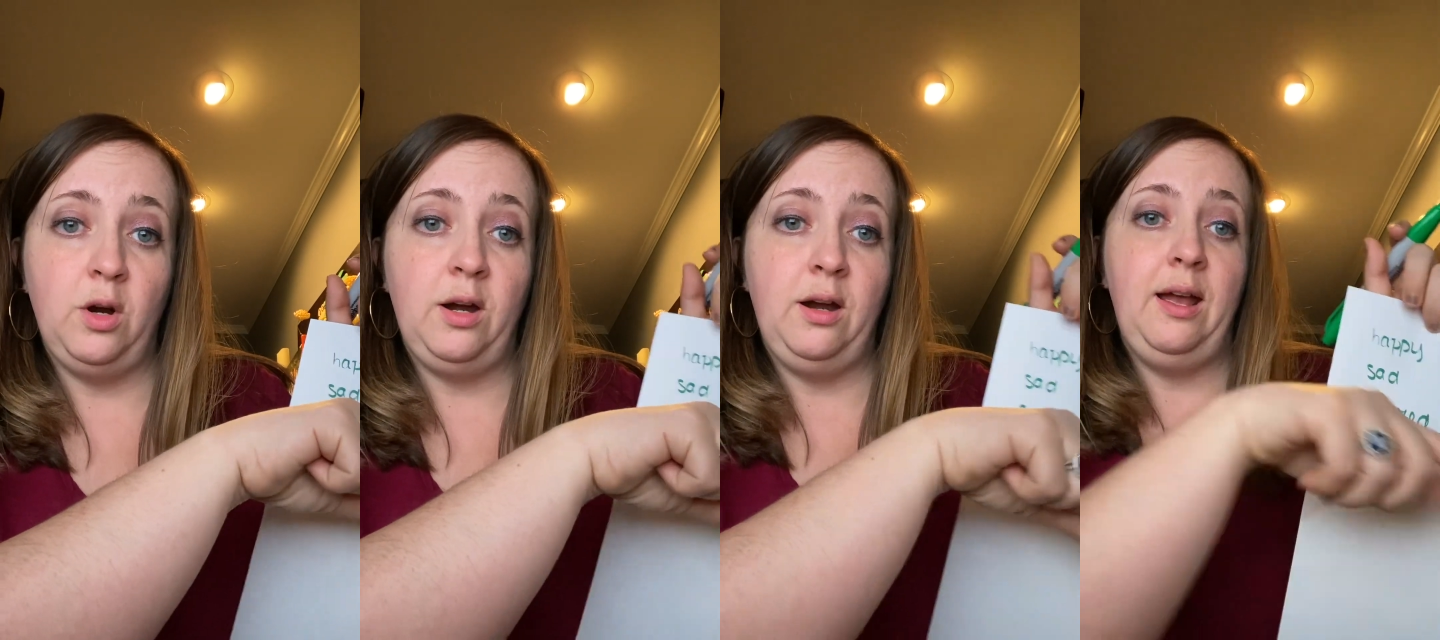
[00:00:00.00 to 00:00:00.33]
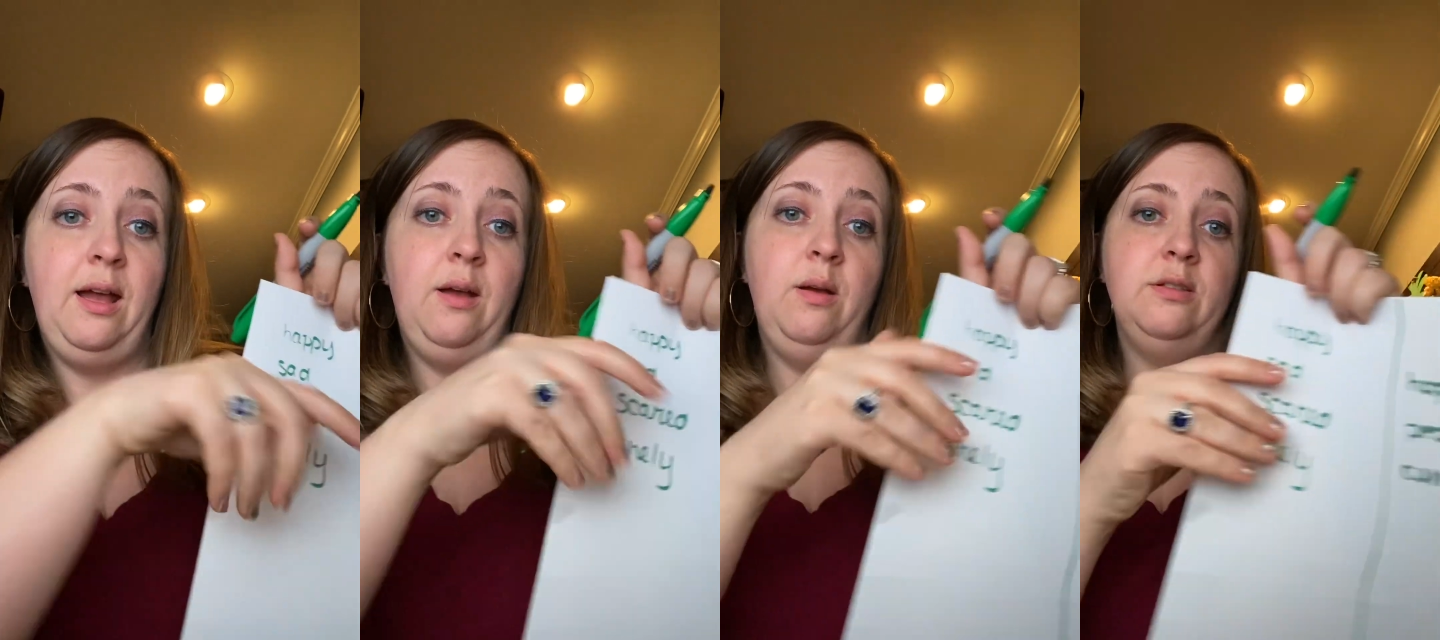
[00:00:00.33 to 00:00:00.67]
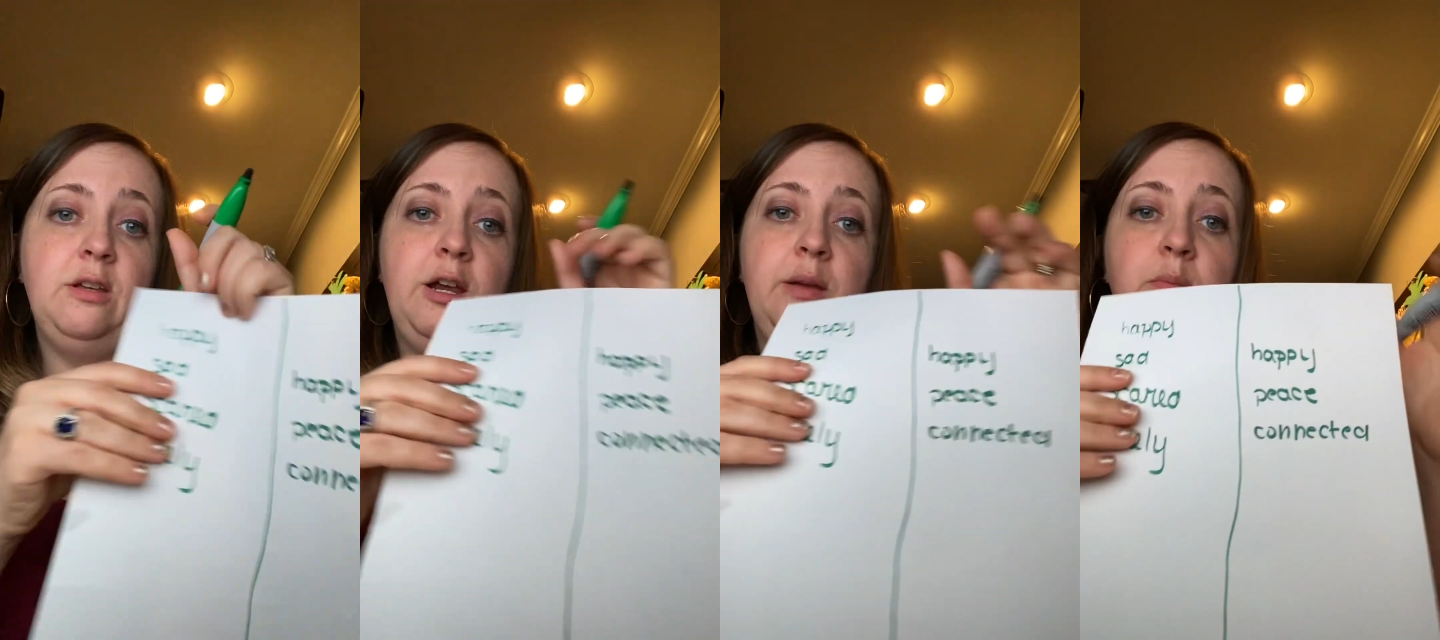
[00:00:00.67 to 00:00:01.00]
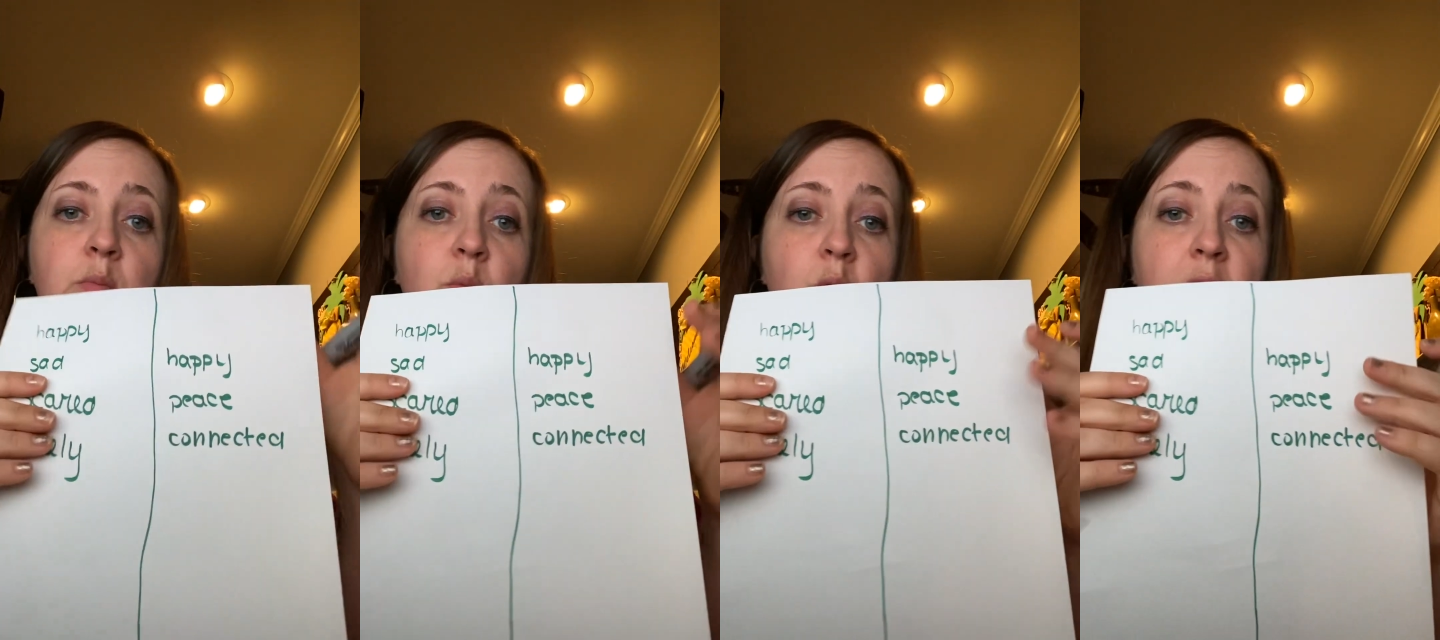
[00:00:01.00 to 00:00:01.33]

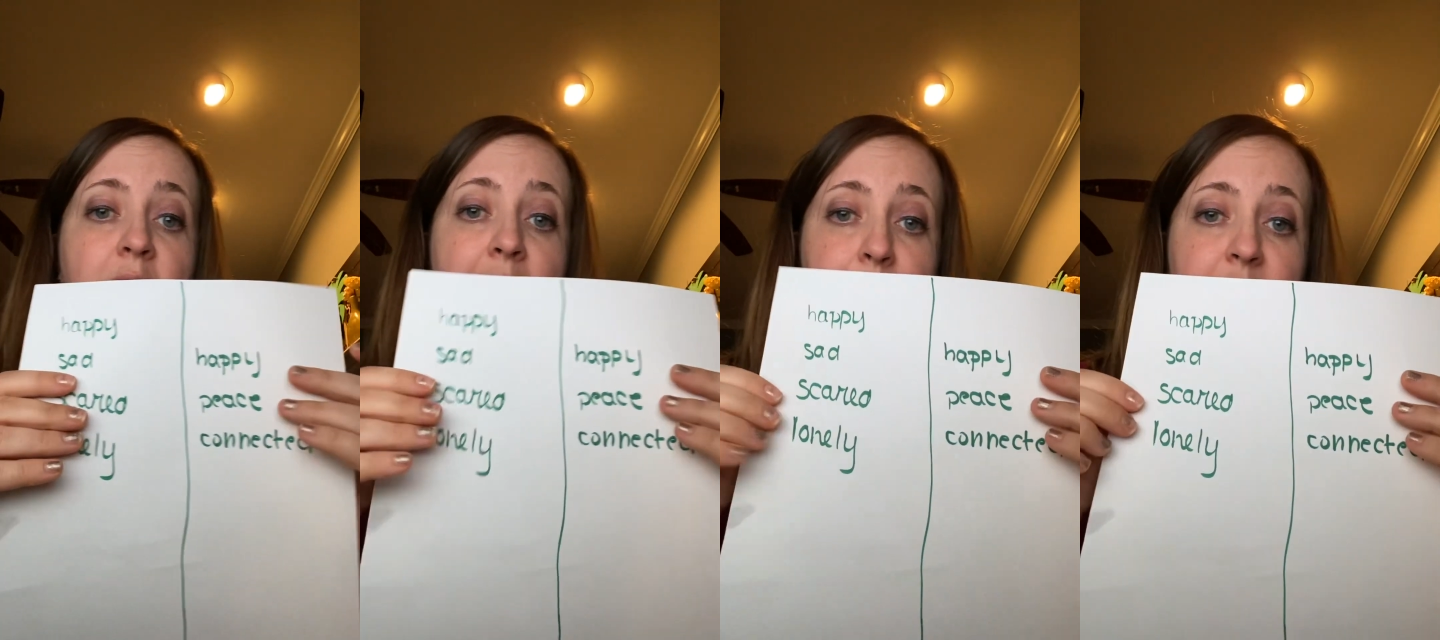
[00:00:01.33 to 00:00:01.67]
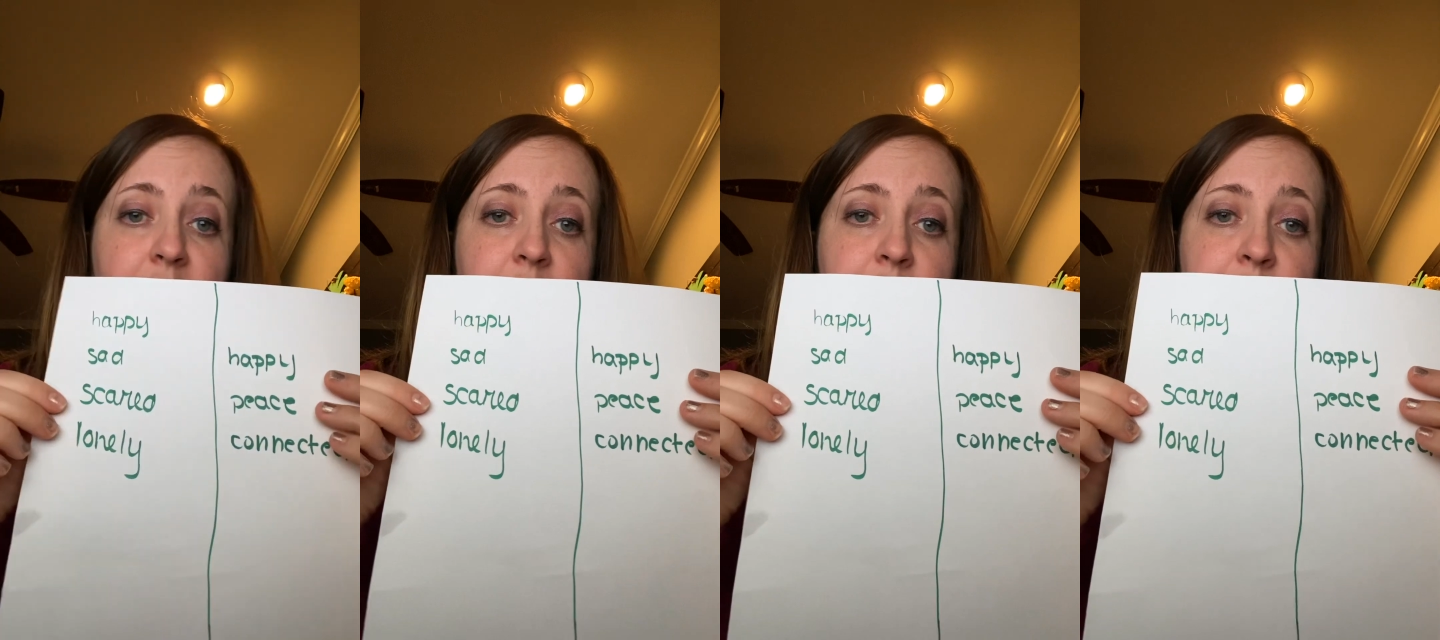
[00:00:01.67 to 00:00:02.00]
happy,